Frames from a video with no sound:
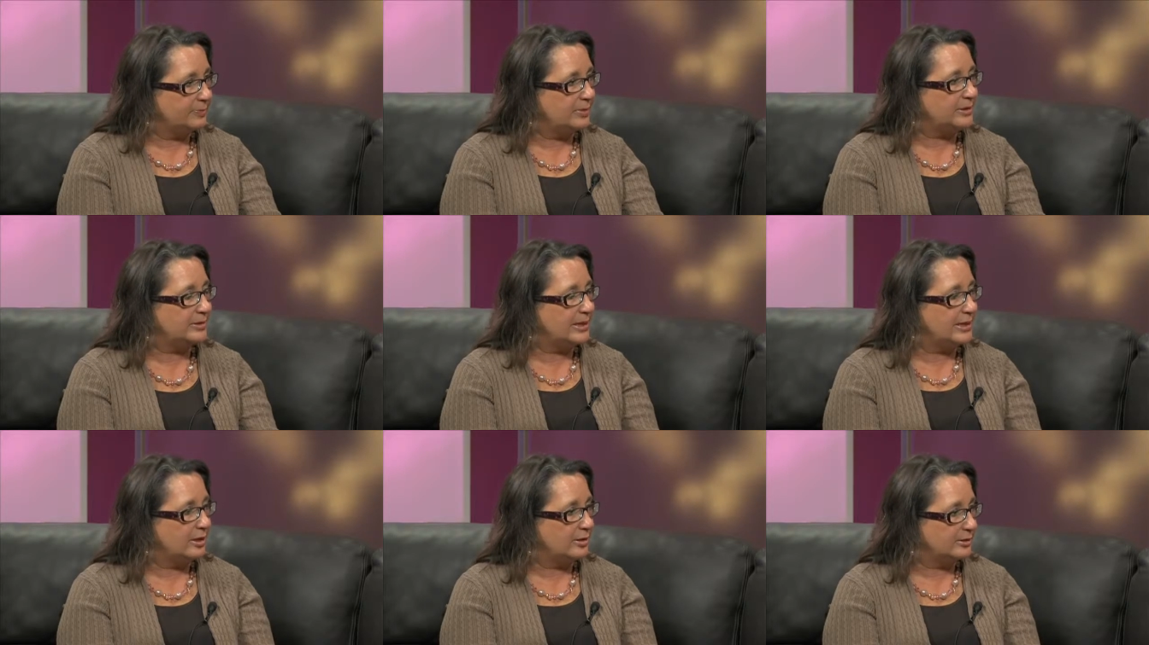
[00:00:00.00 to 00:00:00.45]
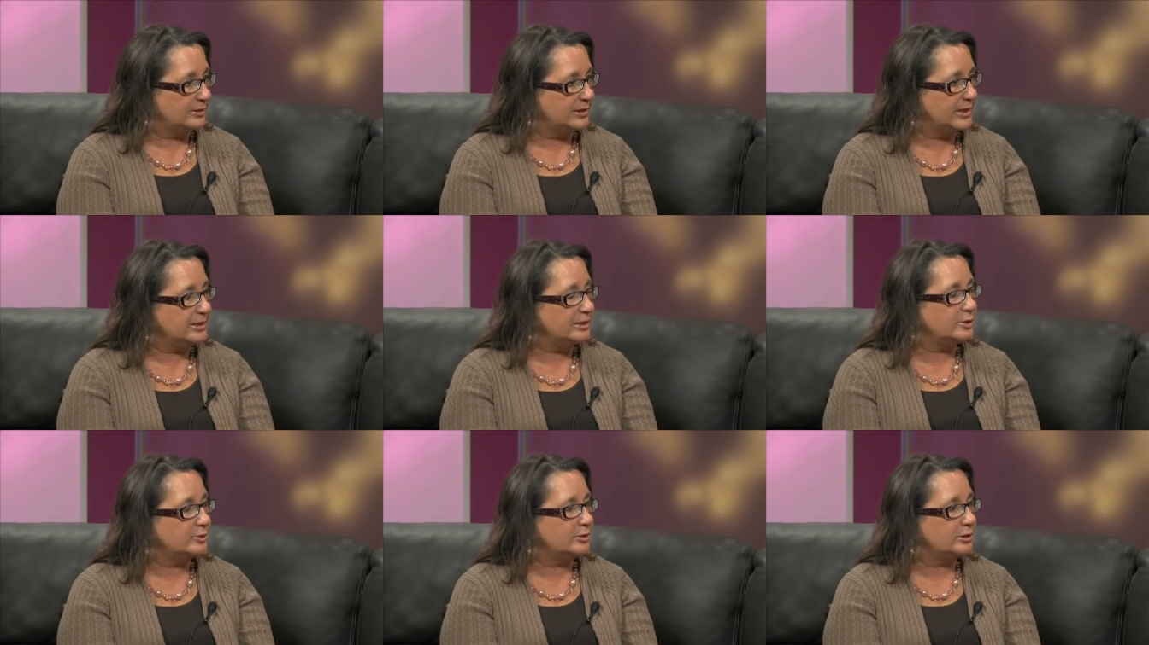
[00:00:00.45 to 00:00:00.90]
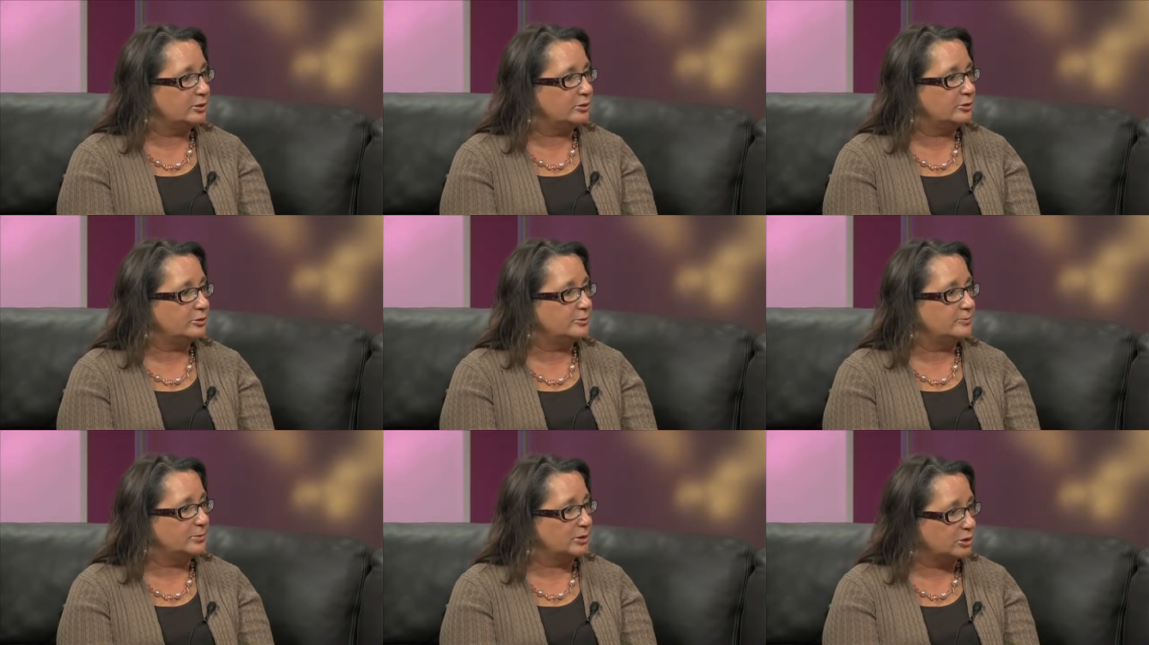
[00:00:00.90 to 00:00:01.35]
but they, they do
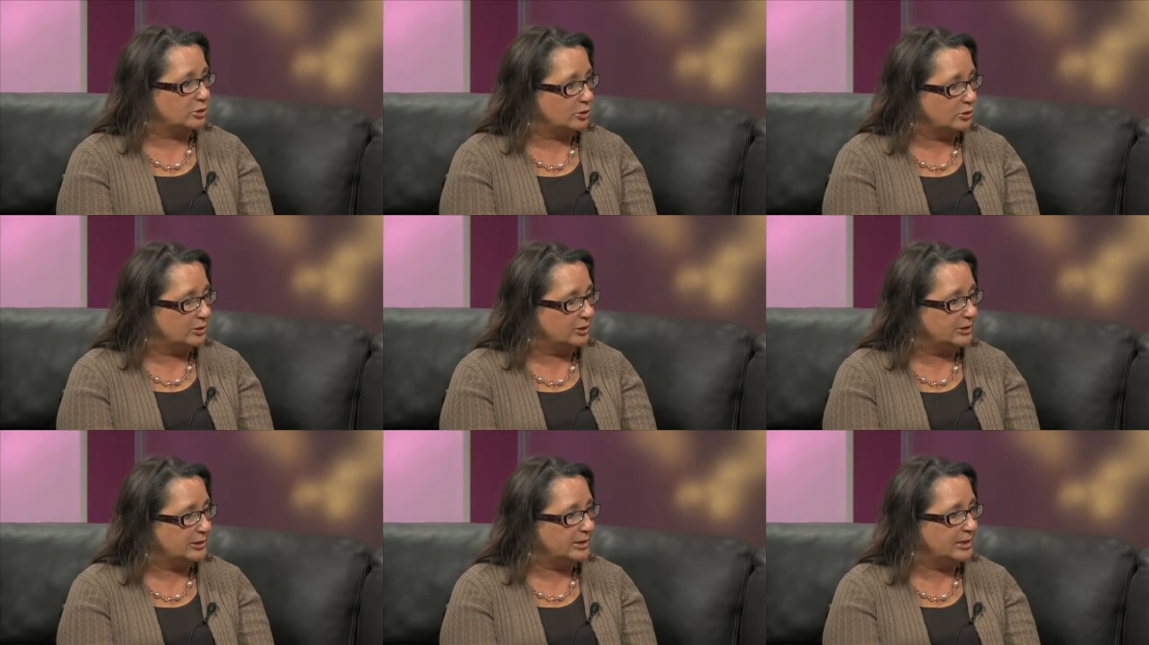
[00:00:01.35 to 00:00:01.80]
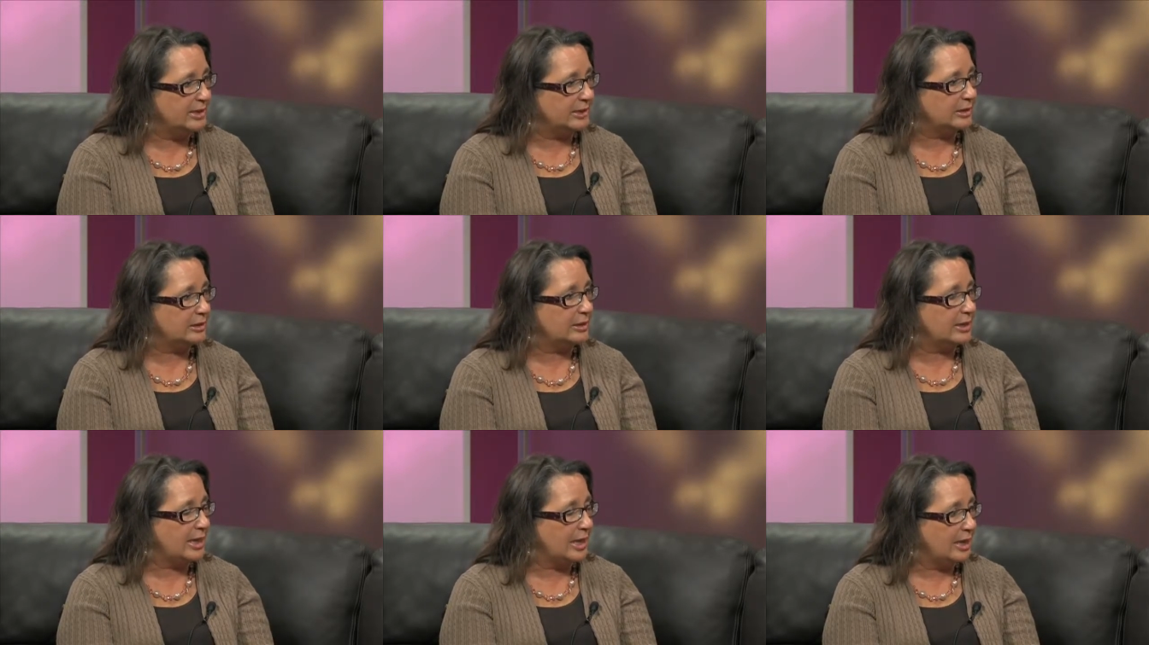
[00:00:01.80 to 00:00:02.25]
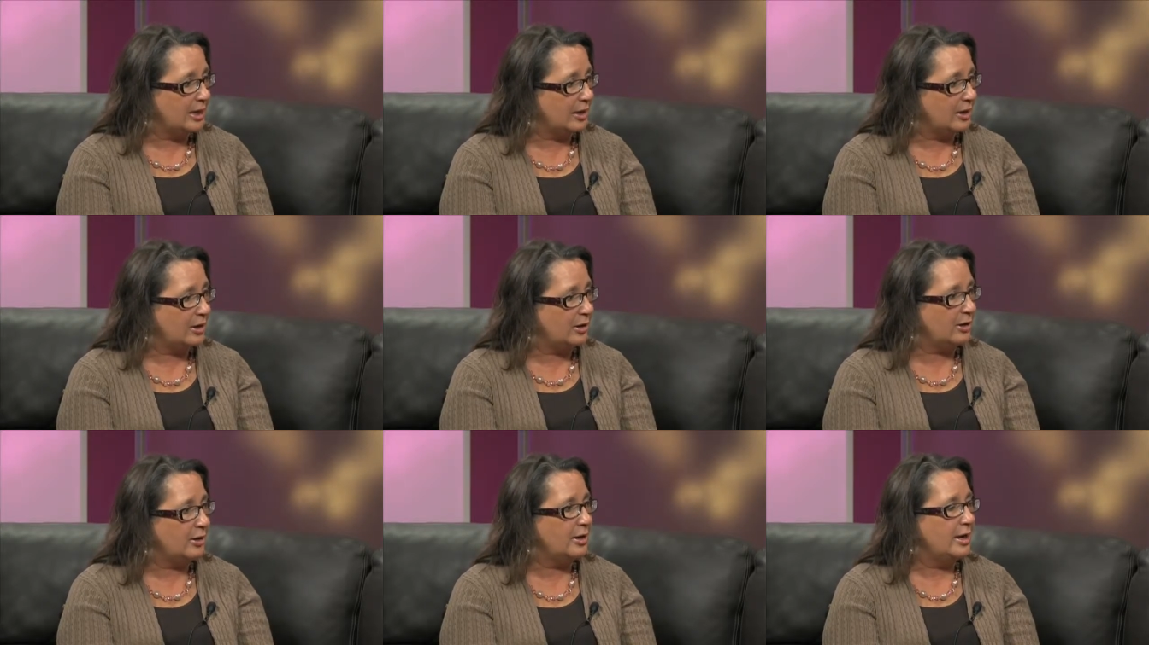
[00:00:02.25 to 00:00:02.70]
include maternity
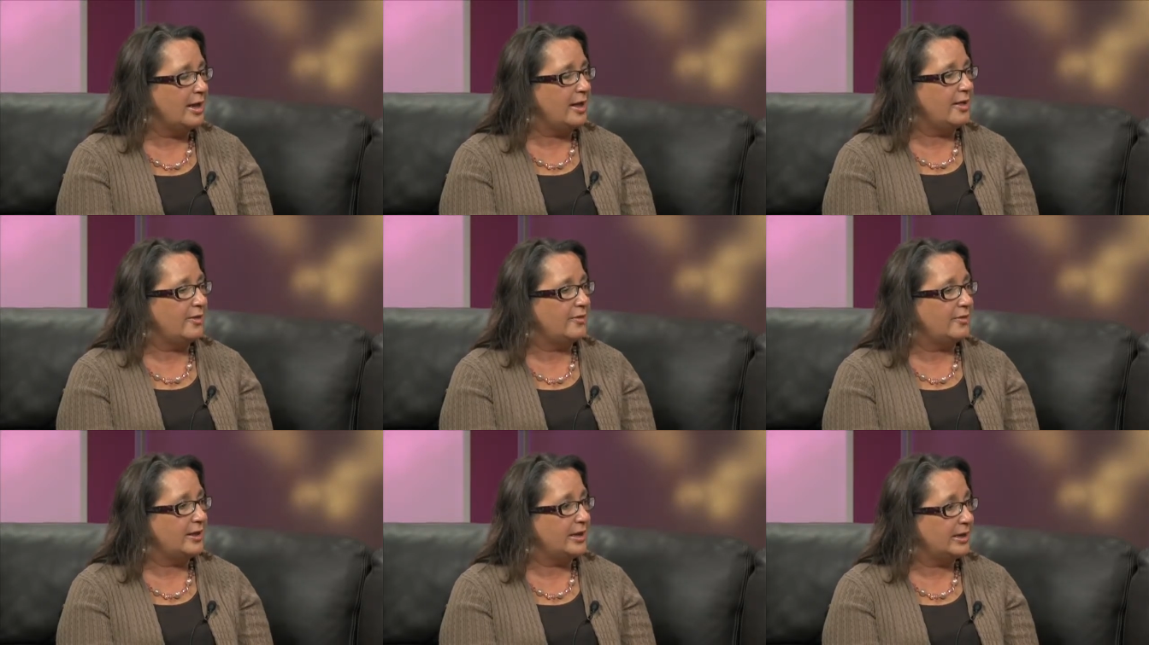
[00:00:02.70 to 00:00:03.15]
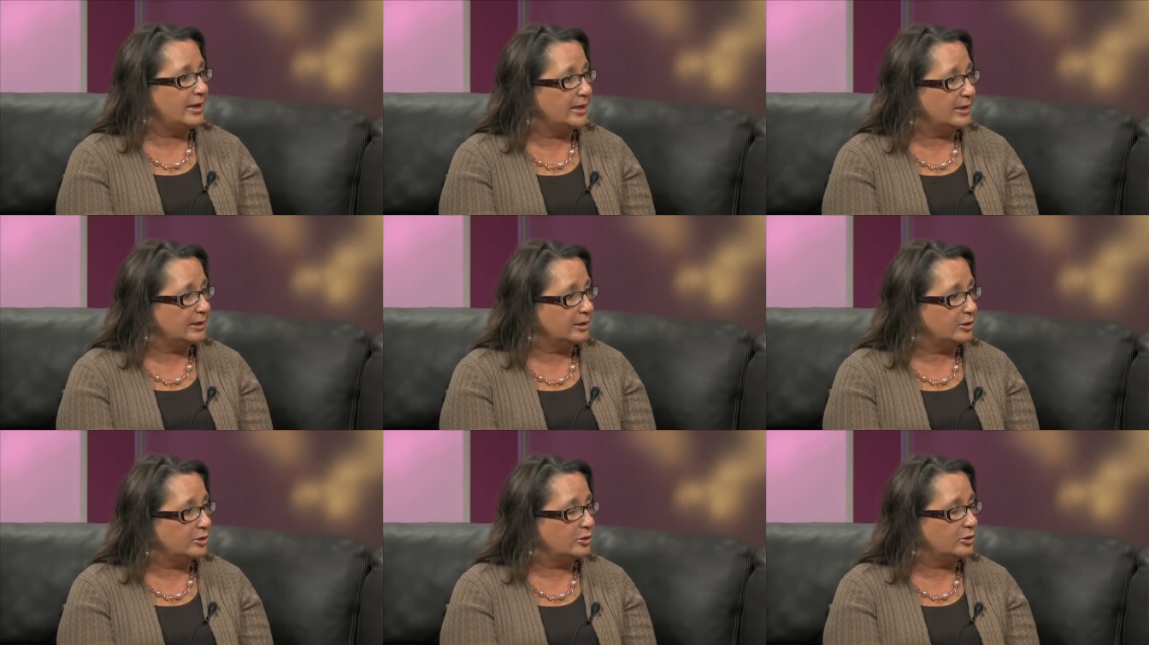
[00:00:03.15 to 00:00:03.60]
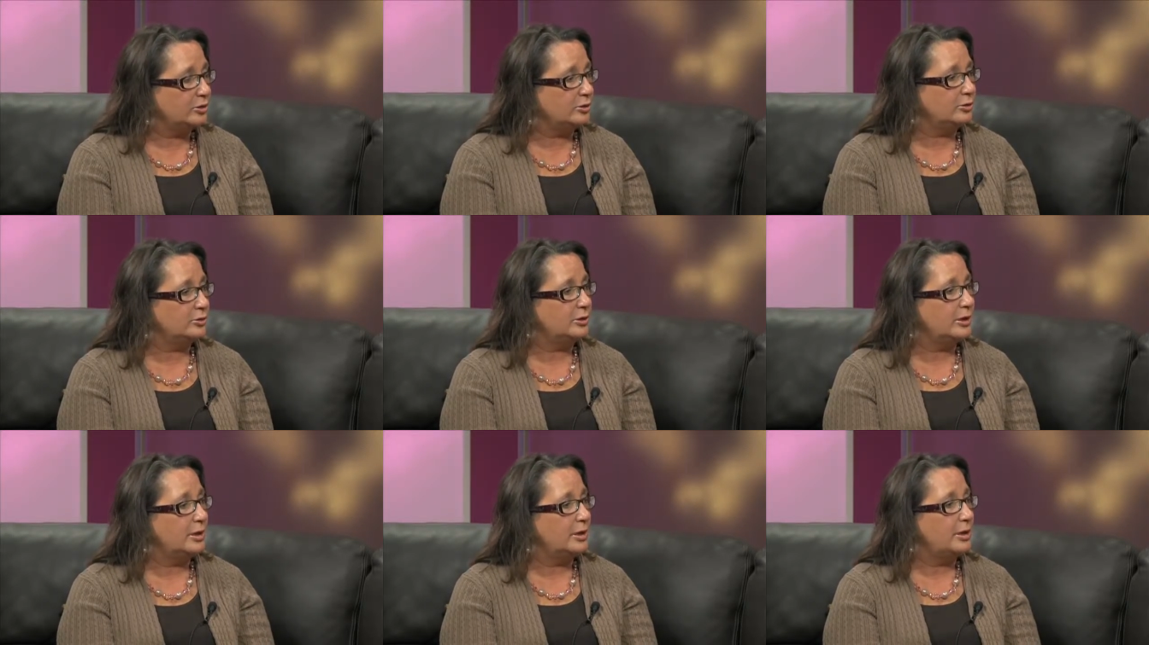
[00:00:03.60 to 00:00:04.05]
care, they include